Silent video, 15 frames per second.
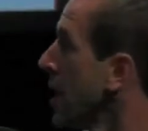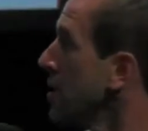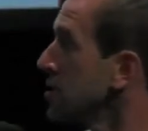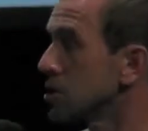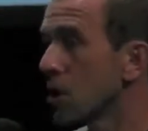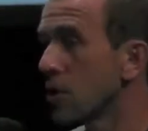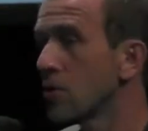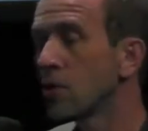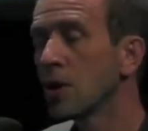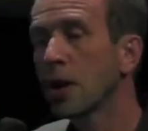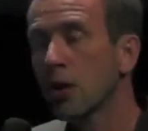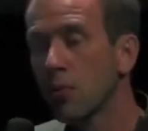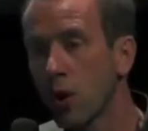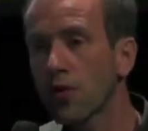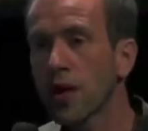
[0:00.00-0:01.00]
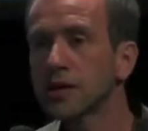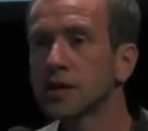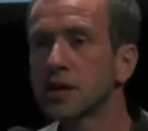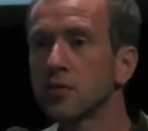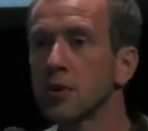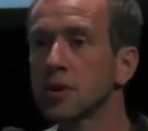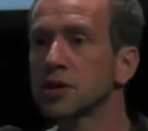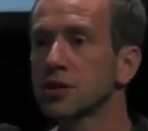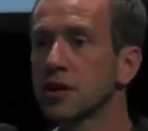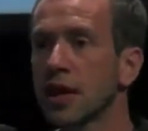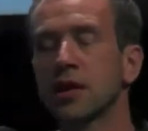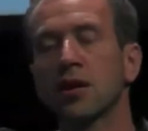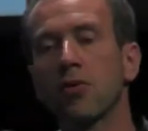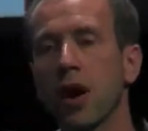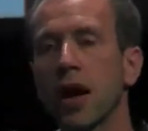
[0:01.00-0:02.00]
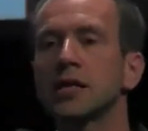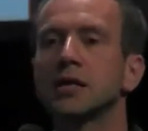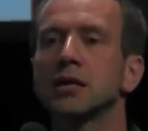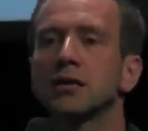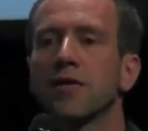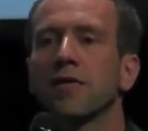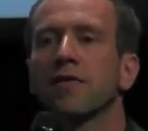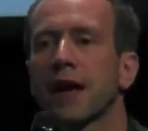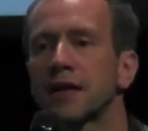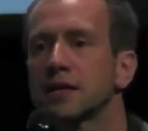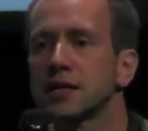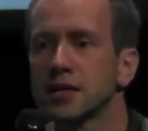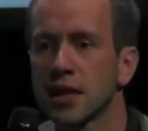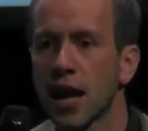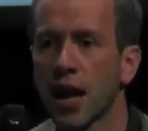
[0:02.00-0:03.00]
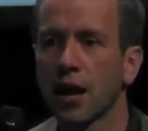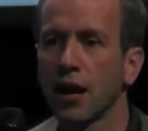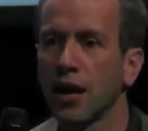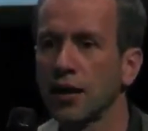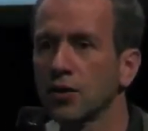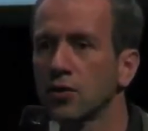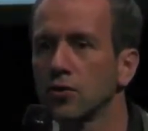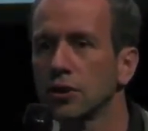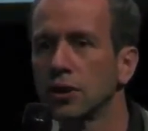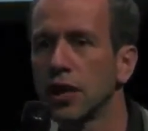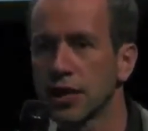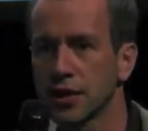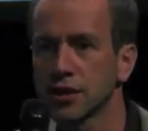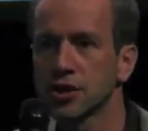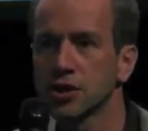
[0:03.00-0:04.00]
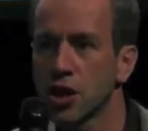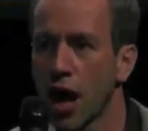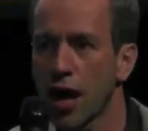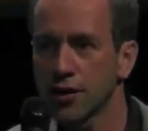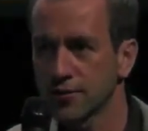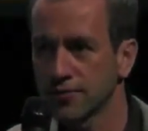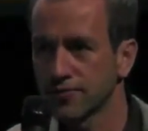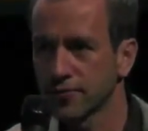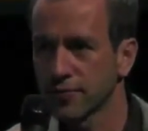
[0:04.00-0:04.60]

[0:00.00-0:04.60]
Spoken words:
So what they did was they created the fantasy airline called Lynx Jet.